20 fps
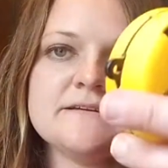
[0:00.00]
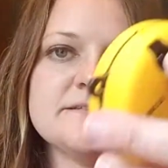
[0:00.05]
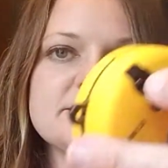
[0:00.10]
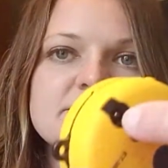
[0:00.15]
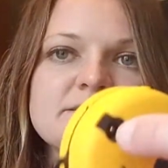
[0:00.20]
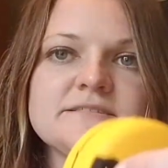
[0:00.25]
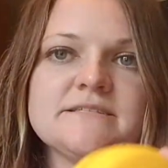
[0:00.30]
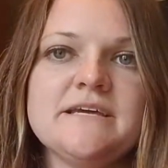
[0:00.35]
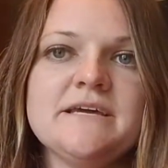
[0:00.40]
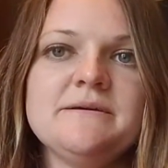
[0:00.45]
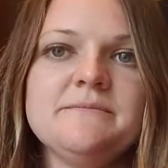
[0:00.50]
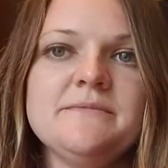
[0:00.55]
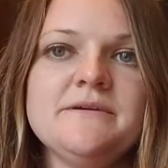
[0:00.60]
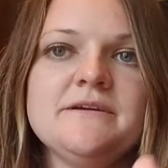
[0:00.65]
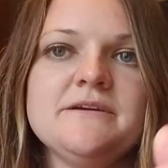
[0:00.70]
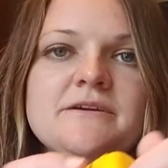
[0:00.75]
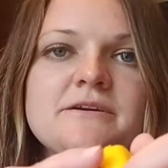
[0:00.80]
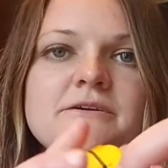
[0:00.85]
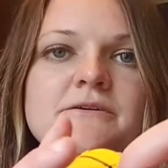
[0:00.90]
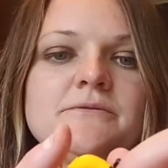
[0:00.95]
Same
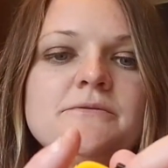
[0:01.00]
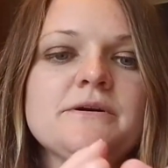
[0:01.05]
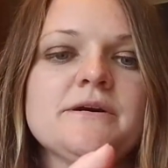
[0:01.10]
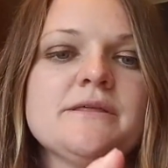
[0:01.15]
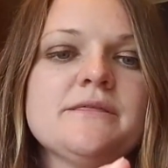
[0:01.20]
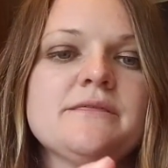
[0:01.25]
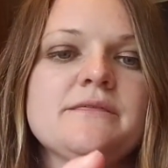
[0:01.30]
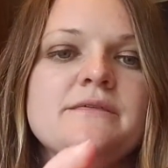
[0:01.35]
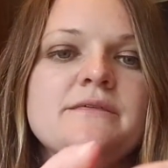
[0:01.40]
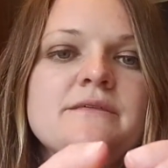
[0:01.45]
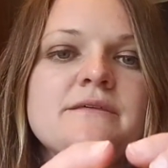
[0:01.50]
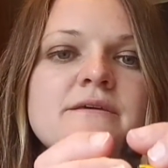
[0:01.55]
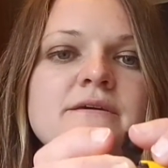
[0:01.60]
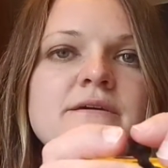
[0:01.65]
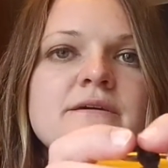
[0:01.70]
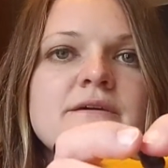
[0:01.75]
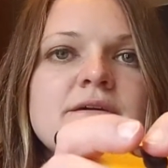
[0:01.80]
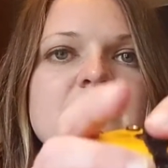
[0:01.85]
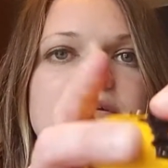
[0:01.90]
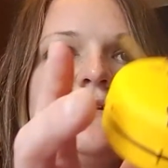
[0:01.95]
here with
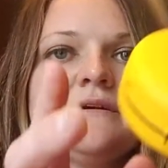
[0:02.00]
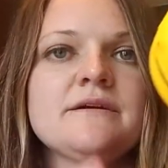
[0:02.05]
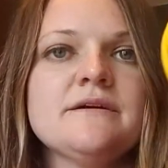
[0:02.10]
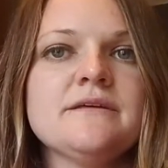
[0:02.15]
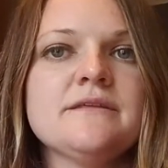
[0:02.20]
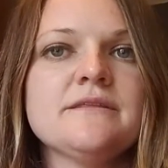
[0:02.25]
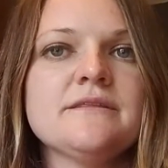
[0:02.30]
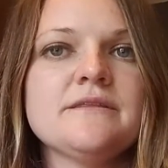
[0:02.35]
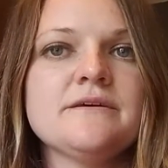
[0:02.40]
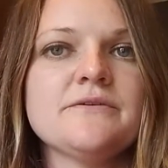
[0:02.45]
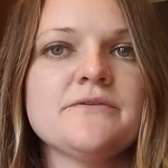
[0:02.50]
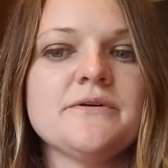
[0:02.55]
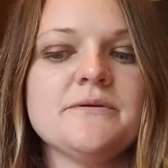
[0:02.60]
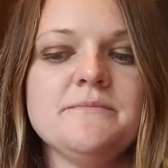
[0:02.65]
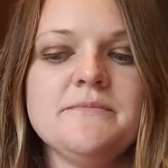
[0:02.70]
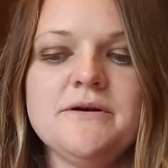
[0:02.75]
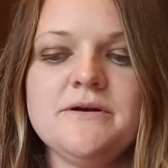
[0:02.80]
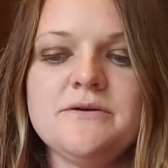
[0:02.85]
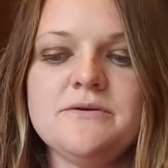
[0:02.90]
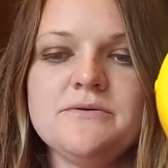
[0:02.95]
the
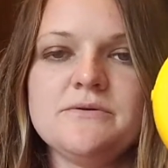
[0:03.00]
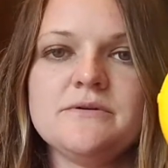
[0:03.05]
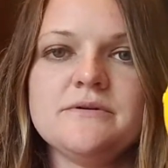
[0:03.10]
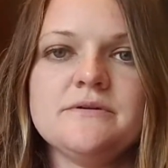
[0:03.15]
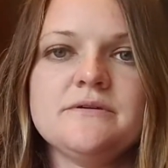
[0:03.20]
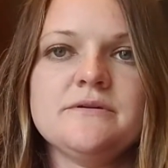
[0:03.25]
remote.